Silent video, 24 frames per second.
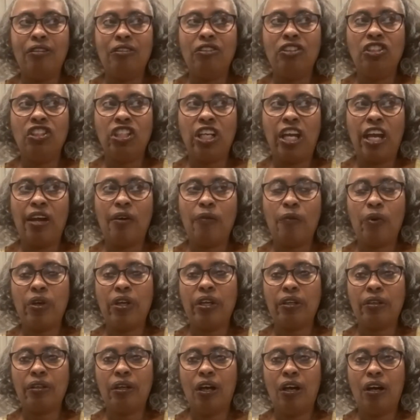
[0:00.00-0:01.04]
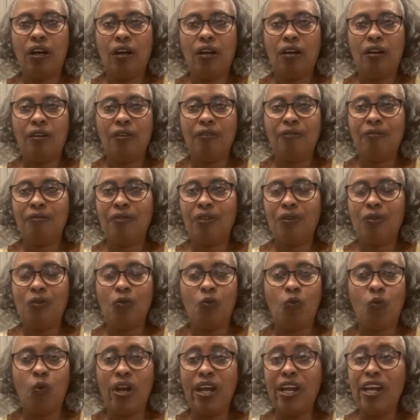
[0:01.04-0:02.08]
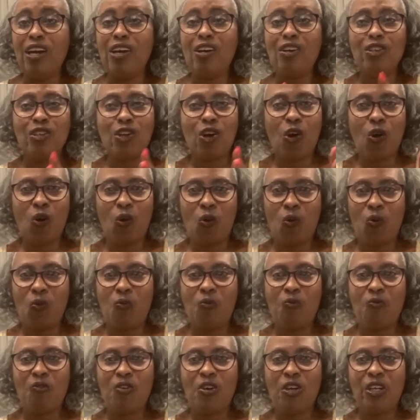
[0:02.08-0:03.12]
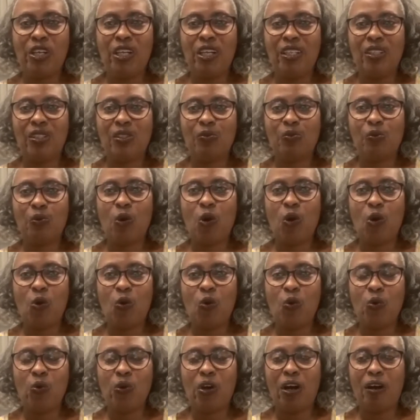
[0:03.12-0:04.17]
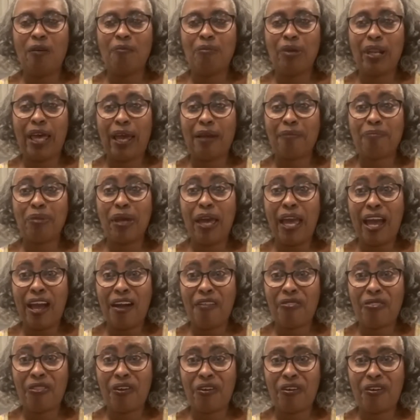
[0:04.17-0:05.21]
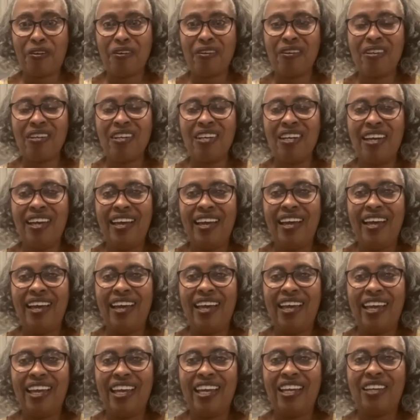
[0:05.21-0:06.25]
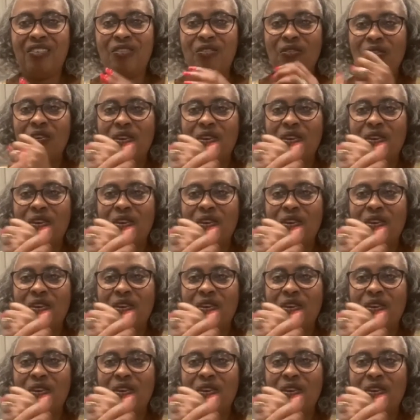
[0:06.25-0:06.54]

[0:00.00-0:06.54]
Chadwick, well known for his role of Black Panther and